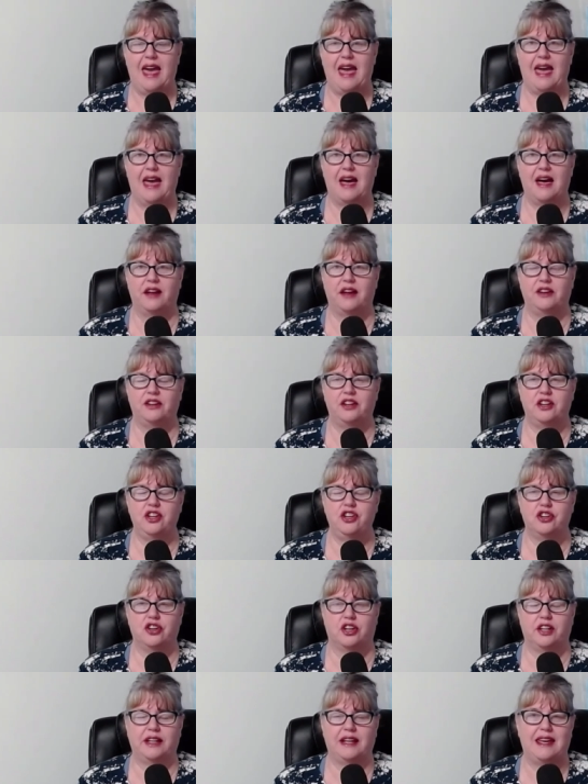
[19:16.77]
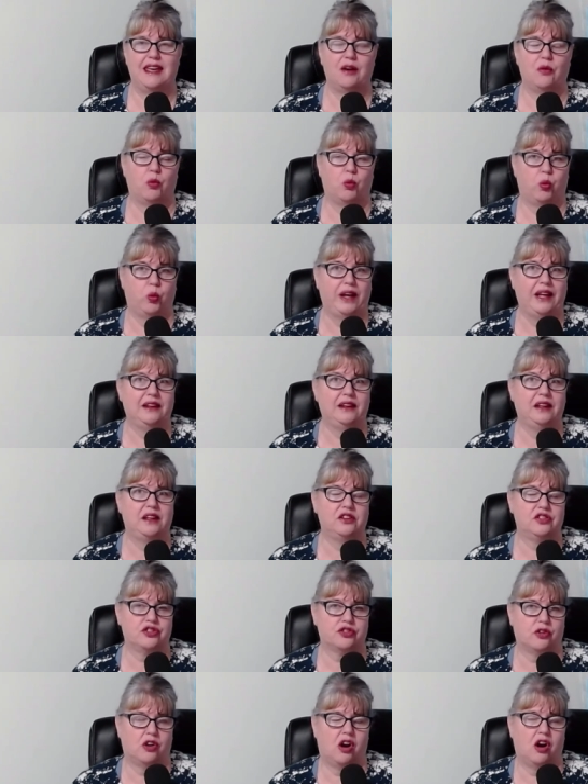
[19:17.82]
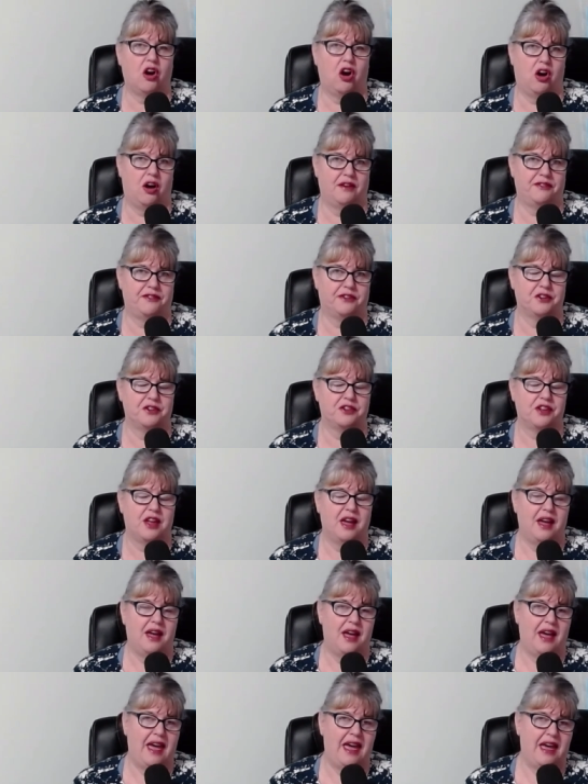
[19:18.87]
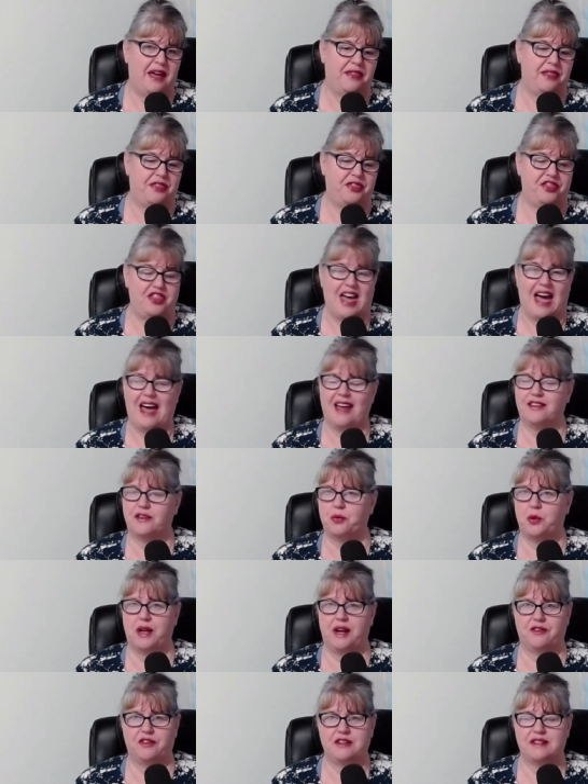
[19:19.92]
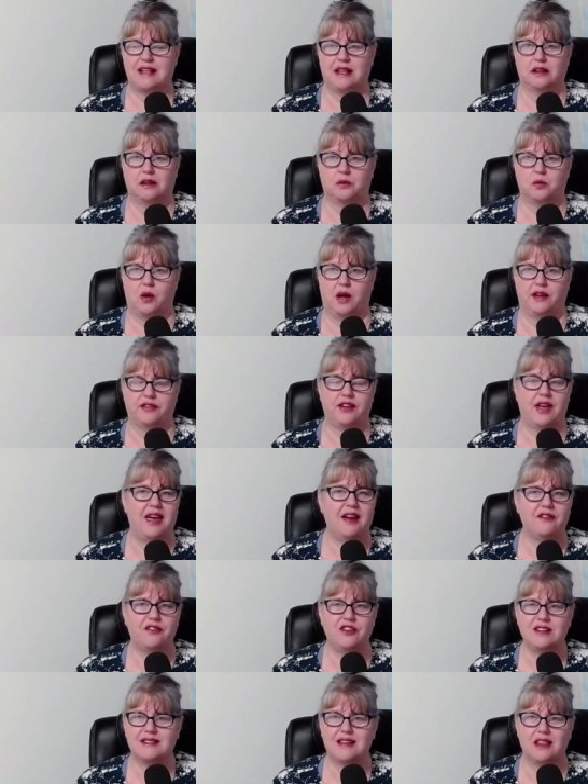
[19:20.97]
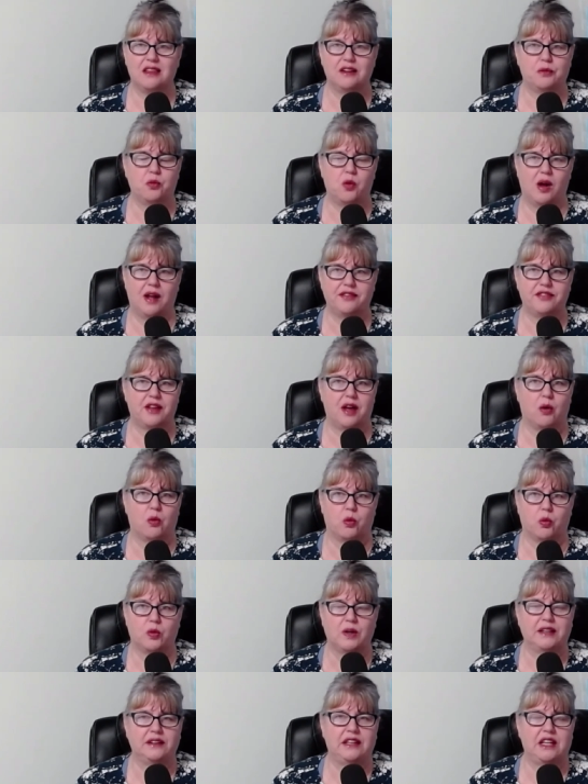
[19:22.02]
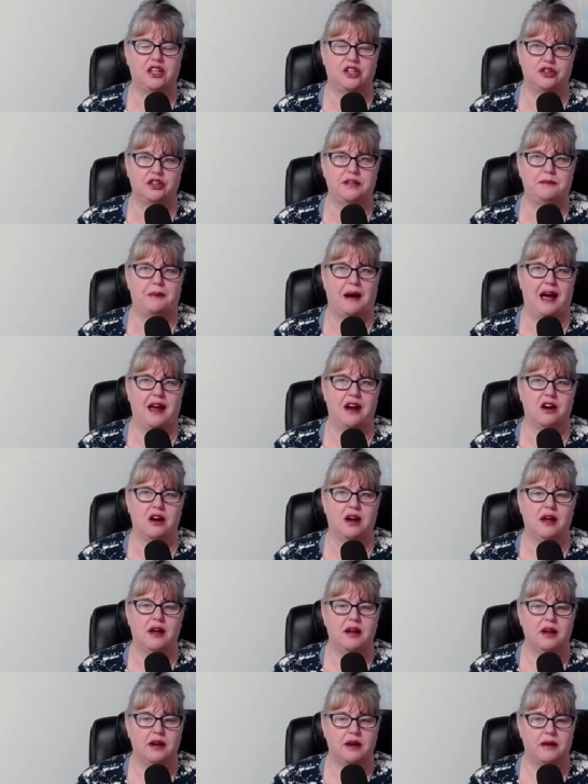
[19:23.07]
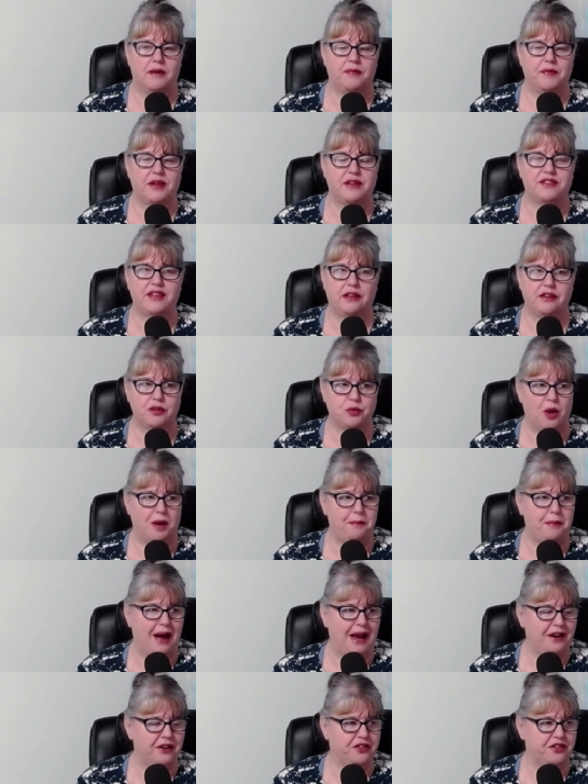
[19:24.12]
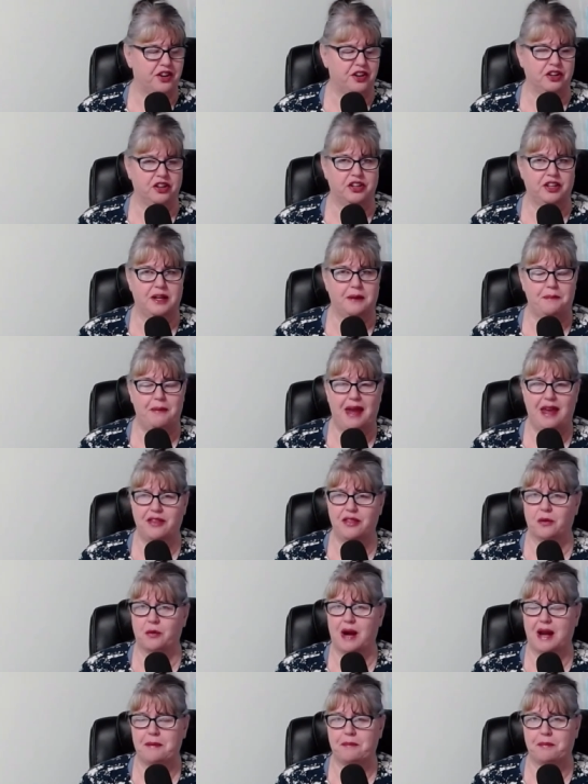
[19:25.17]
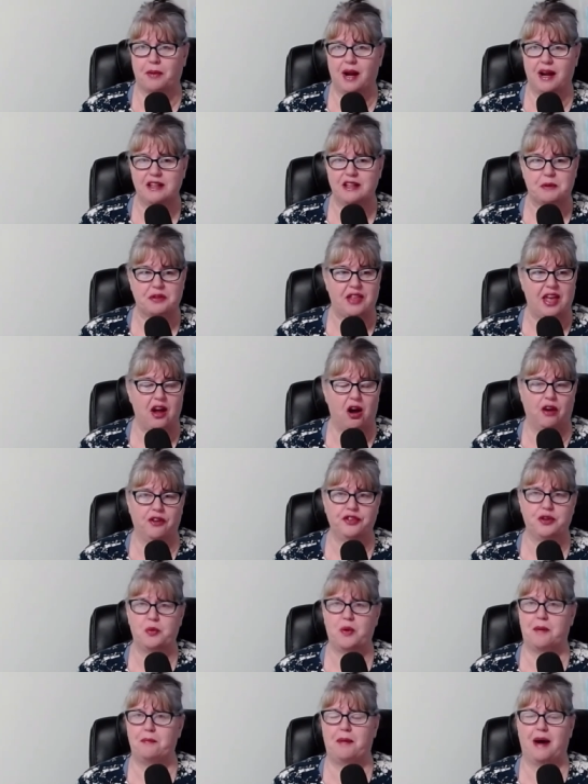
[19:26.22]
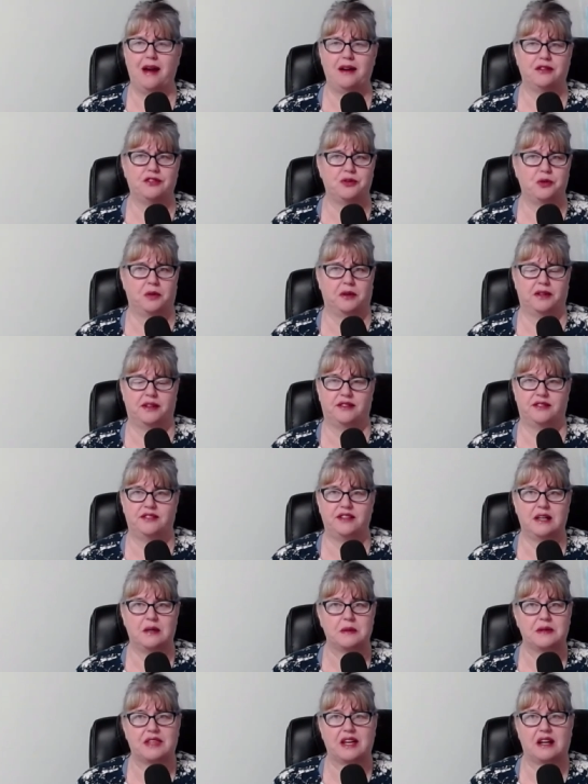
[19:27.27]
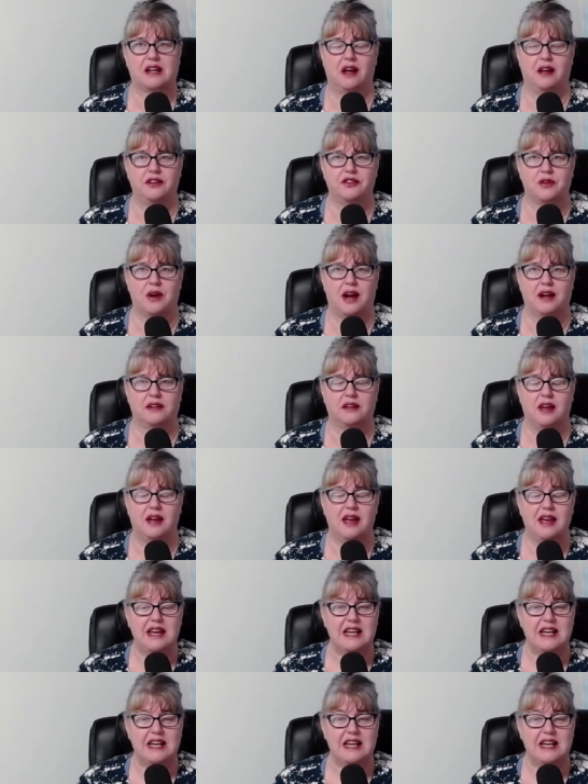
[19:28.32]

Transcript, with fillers: and you're going to get really strong offers. And that's what every seller wants. Every seller wants a really good buyer sellers want buyers that are going to pay the right price, but they also want buyers who are going to stick with the contract,